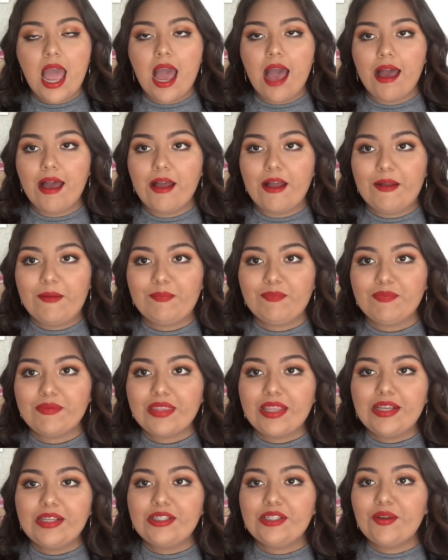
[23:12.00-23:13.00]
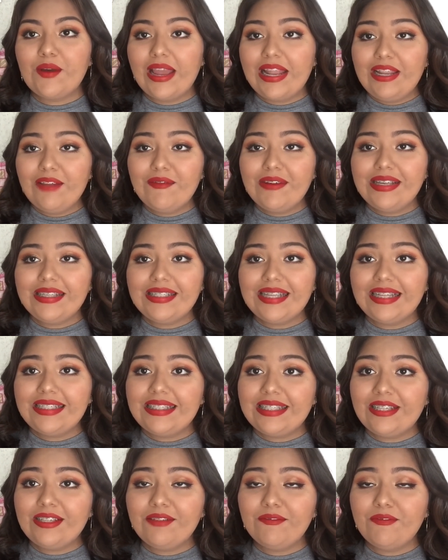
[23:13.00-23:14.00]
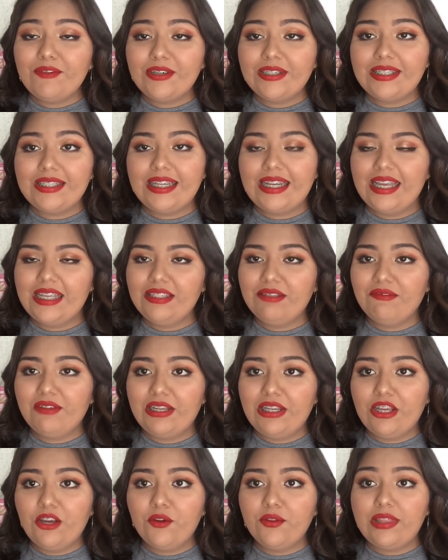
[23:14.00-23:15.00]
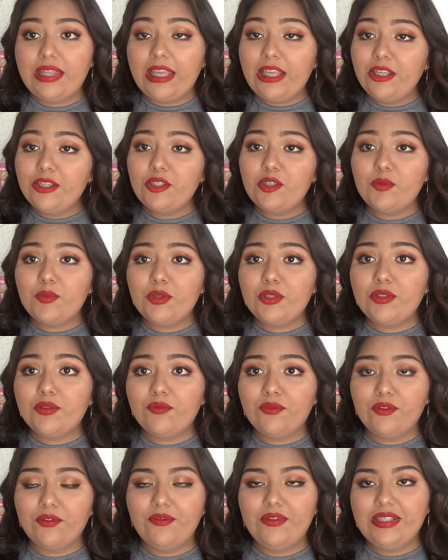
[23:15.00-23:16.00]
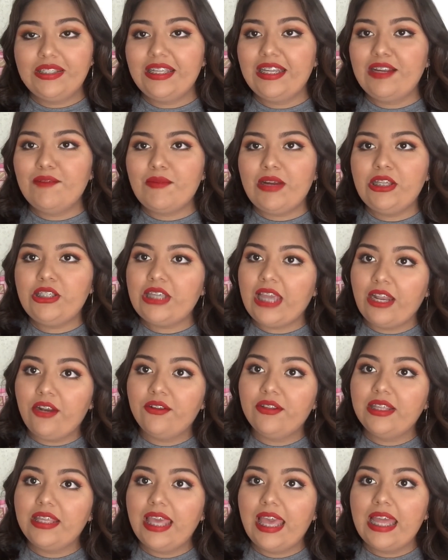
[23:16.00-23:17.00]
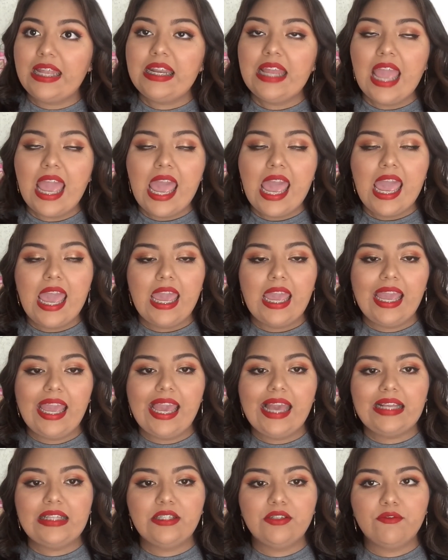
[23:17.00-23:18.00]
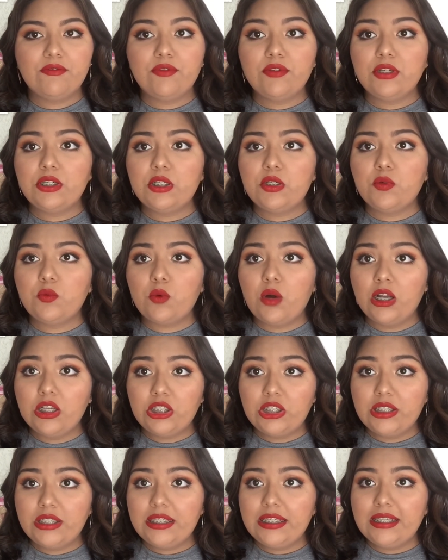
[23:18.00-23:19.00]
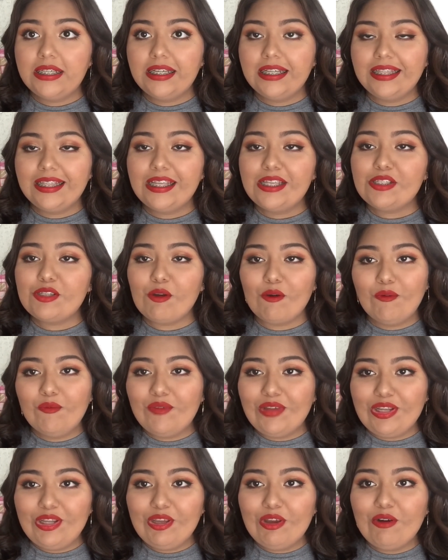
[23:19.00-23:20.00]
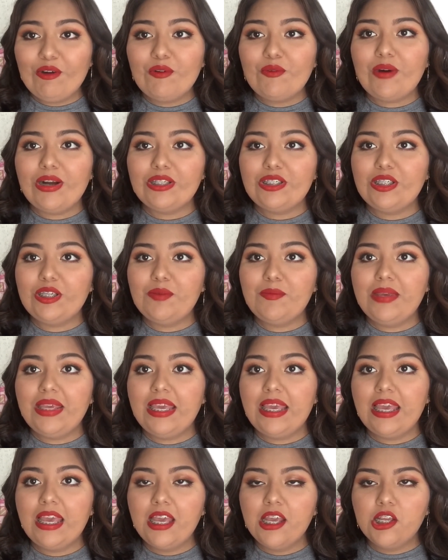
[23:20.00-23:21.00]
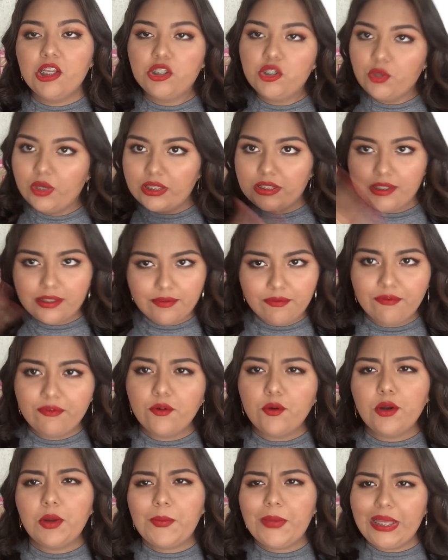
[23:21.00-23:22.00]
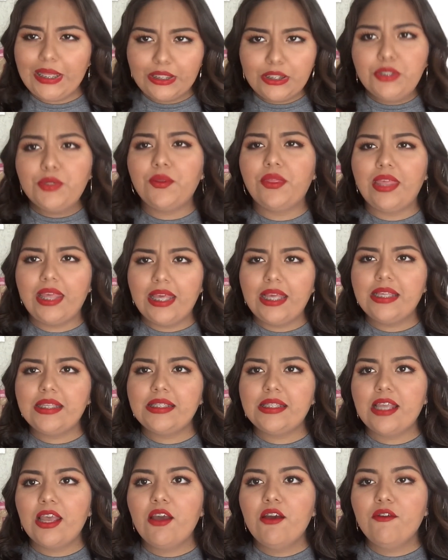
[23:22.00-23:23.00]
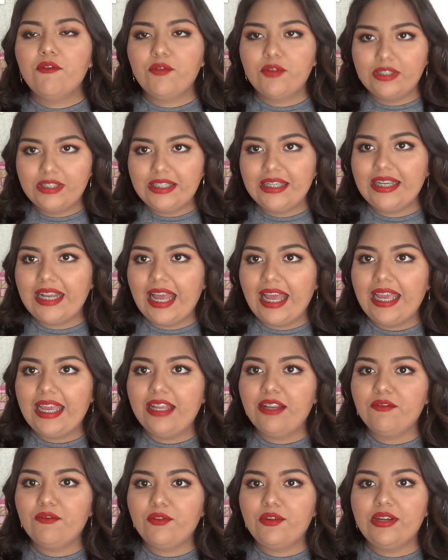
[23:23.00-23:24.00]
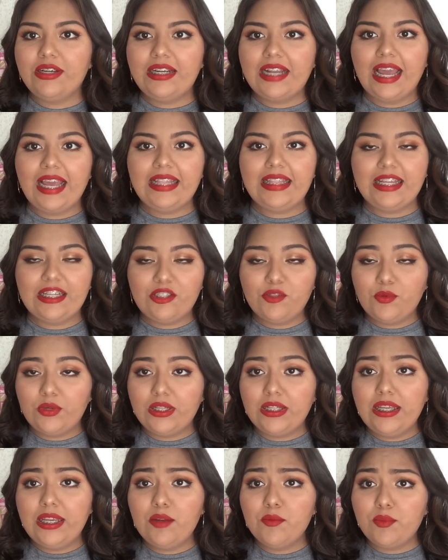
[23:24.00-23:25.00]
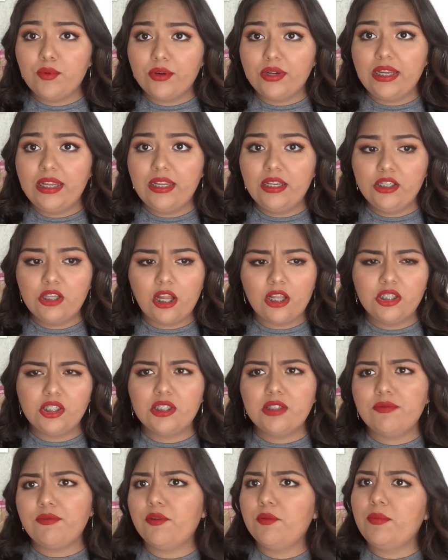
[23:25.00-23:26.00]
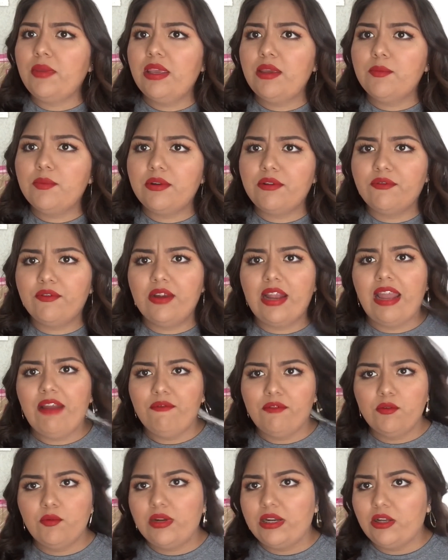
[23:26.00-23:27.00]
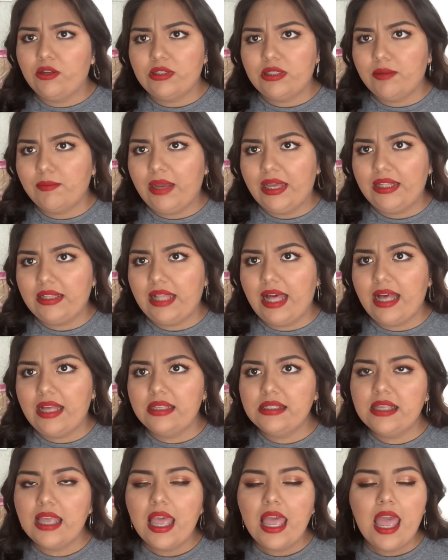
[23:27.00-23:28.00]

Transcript: So anyways, that's it for today's video. Thank you so much for visiting my channel again and for watching this whole video, watching me transform into this for tonight, for a night that's really important, not just for me but for everyone else in my class.